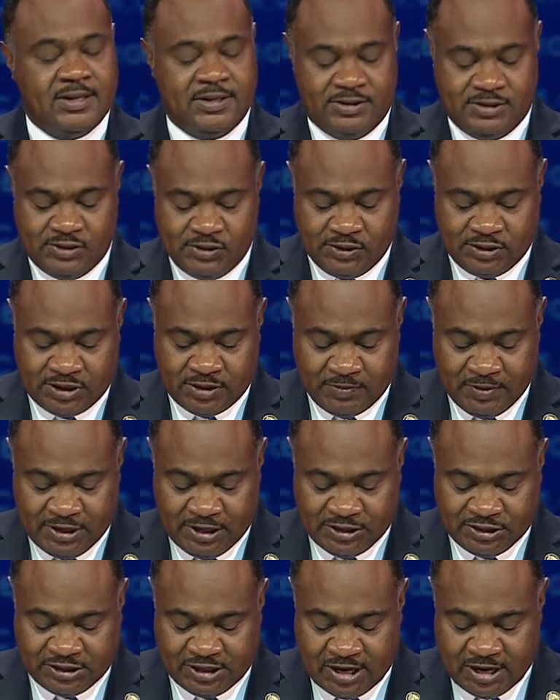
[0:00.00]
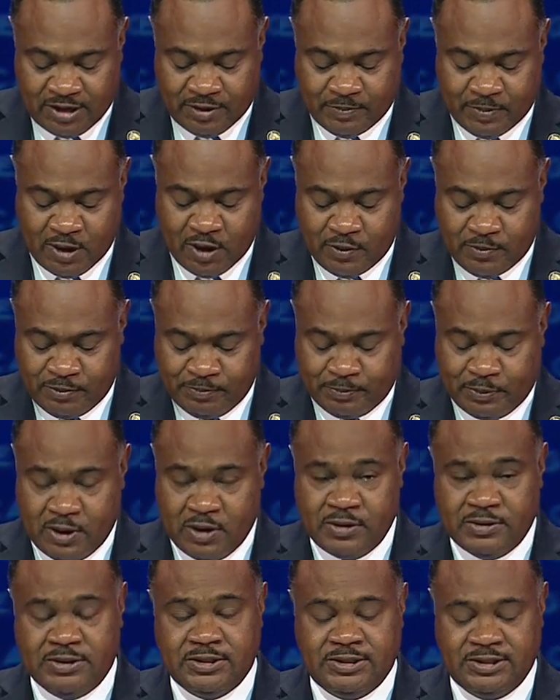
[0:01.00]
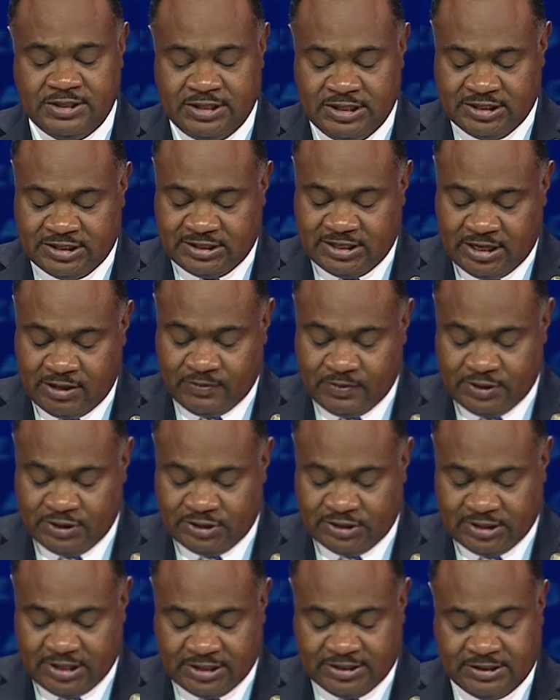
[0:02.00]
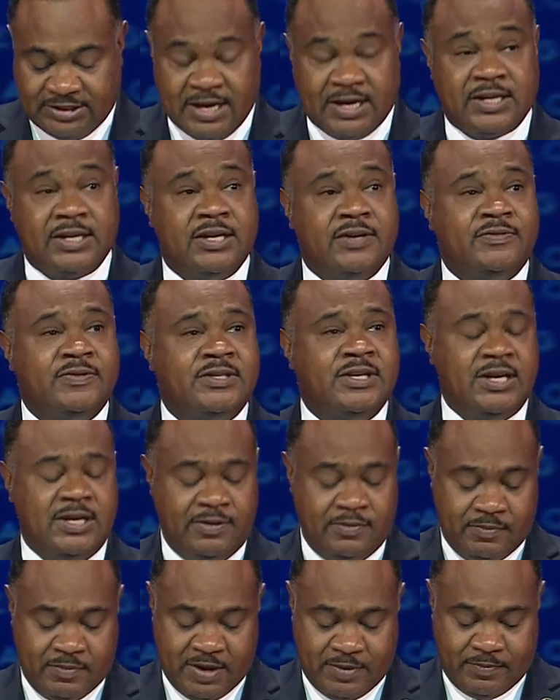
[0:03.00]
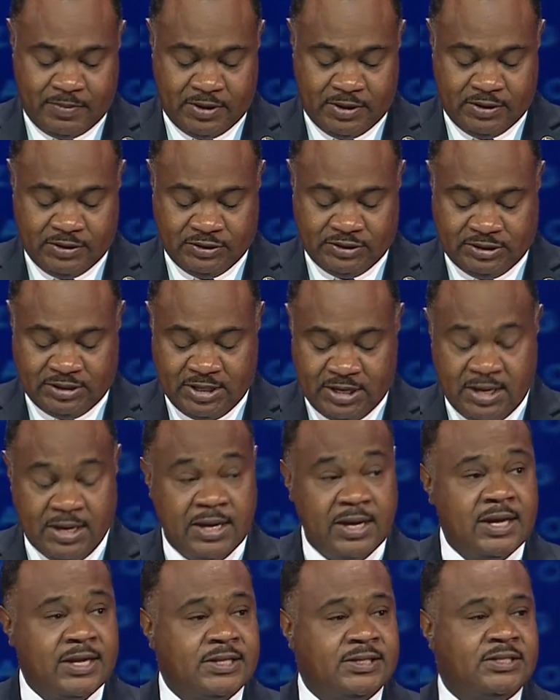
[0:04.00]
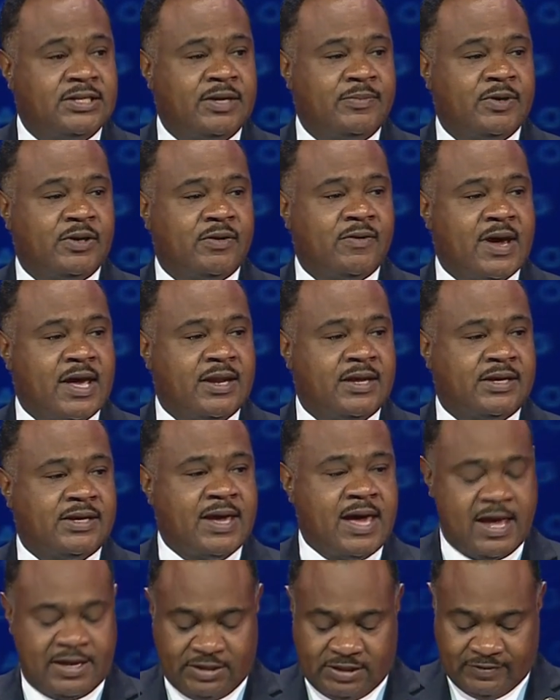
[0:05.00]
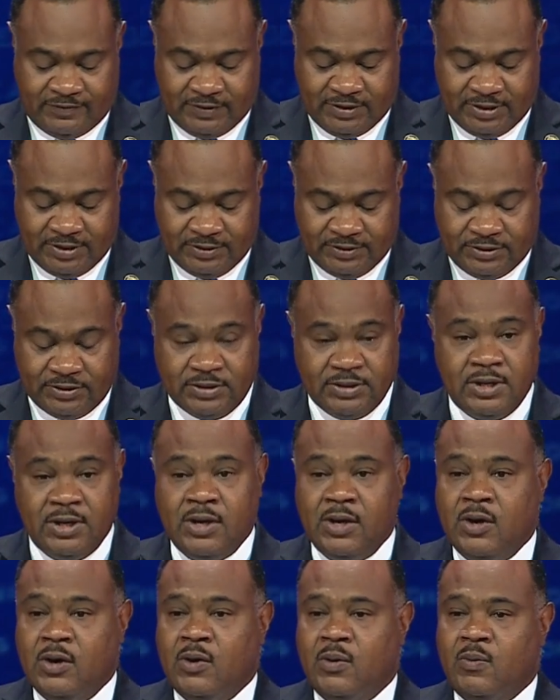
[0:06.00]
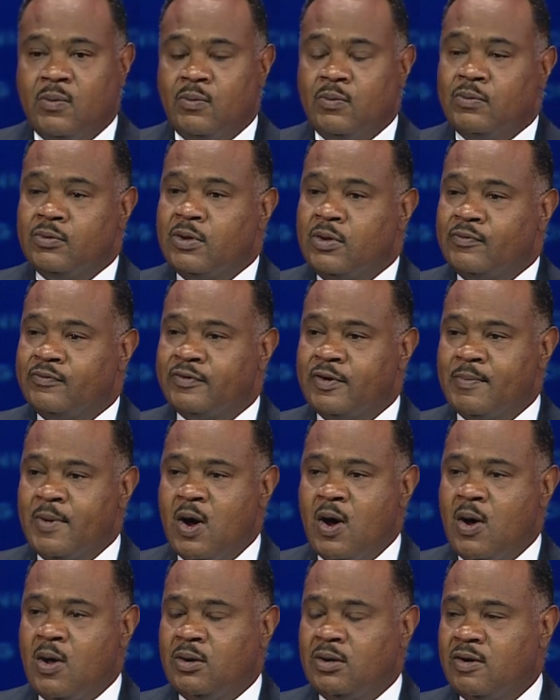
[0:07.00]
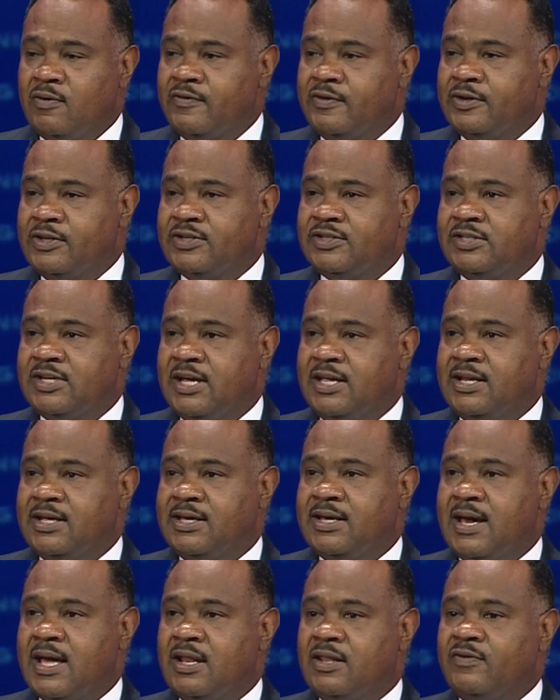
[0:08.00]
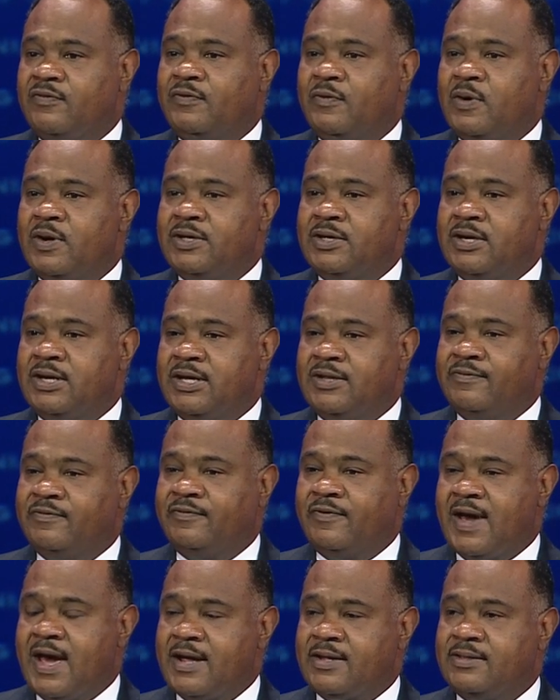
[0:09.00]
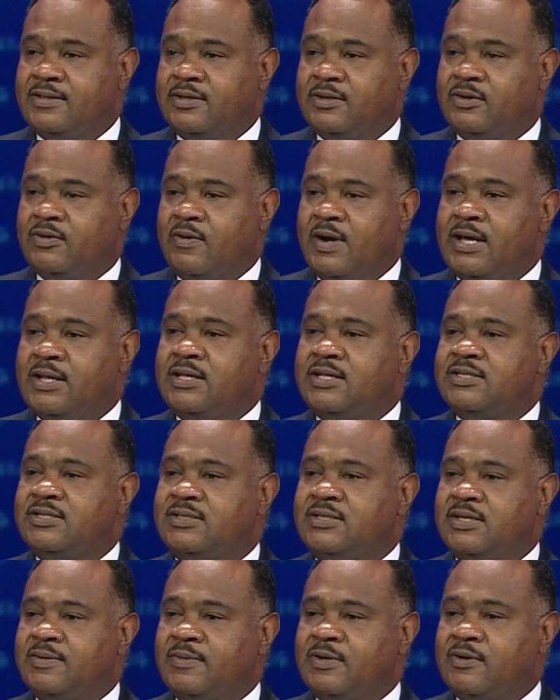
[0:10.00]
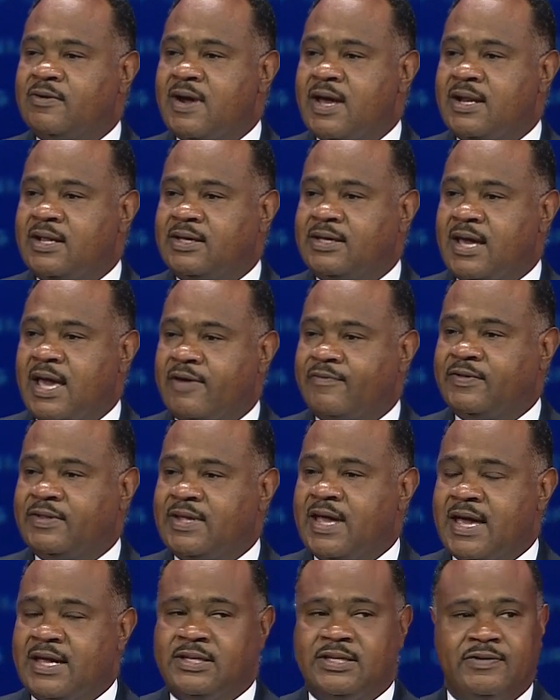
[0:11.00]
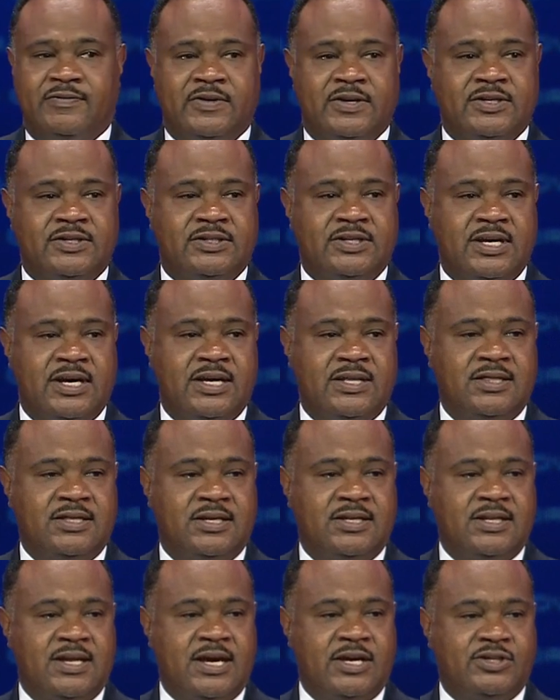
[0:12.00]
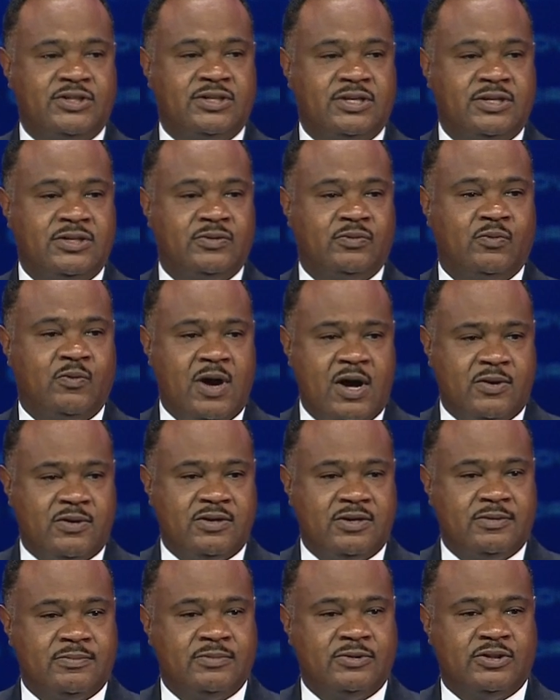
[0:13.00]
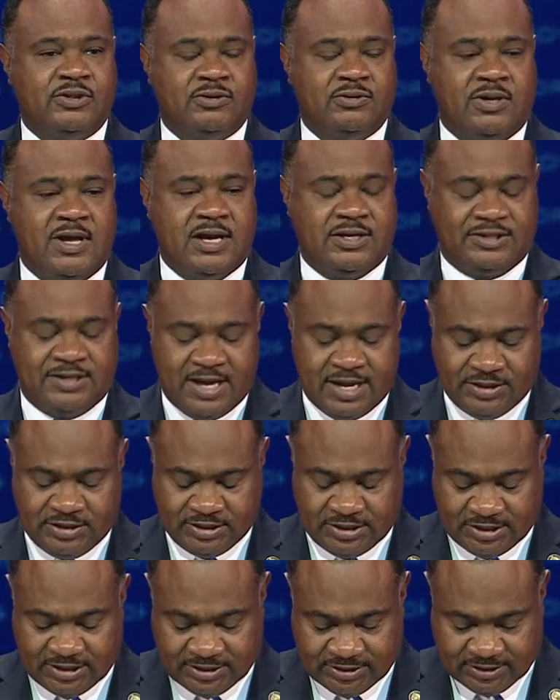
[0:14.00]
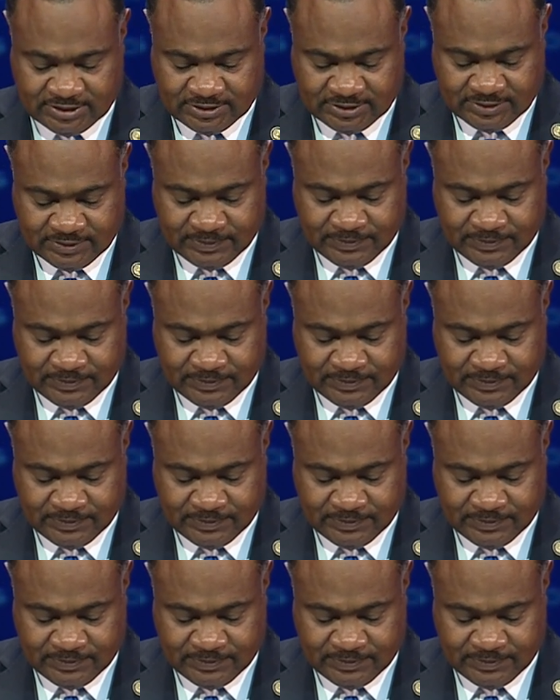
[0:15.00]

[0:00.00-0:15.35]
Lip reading: To Committee Chair Burton, distinguished executive team members, and Democratic activists from all over the state of California, in fact, the greatest Democratic activists in the nation, welcome to Los Angeles.